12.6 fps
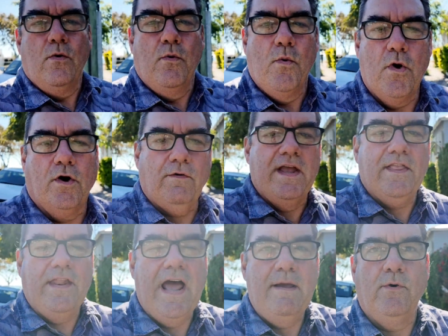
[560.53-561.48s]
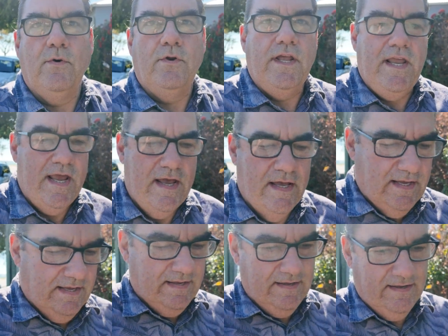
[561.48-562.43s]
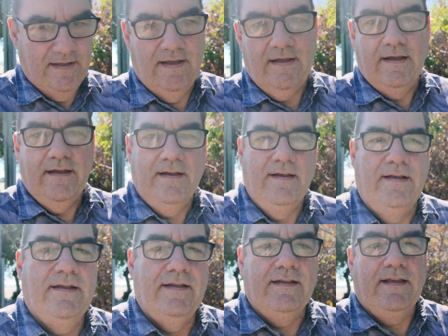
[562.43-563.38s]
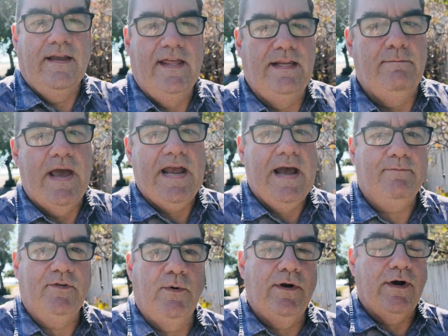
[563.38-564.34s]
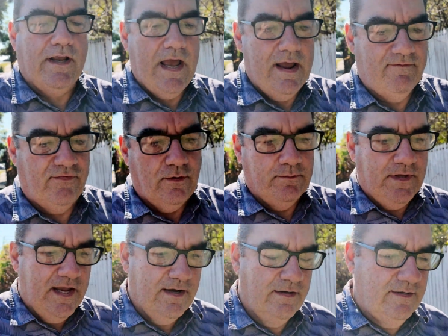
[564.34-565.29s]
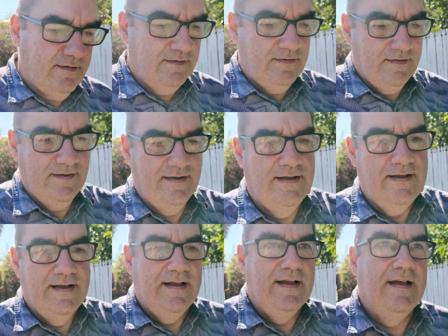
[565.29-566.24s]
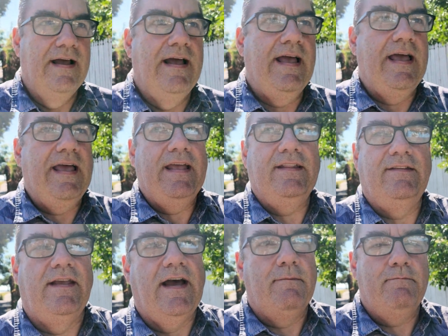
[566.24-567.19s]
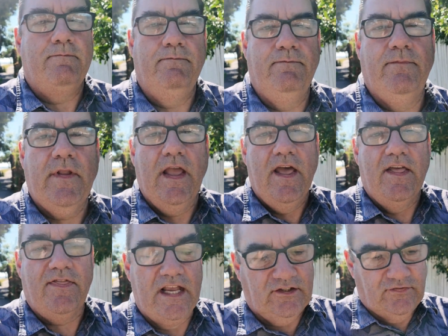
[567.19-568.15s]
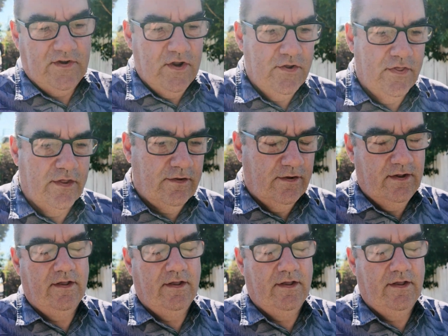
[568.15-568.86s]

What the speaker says: walk around the neighbourhood here. Heading back up to where I came from now. And thanks to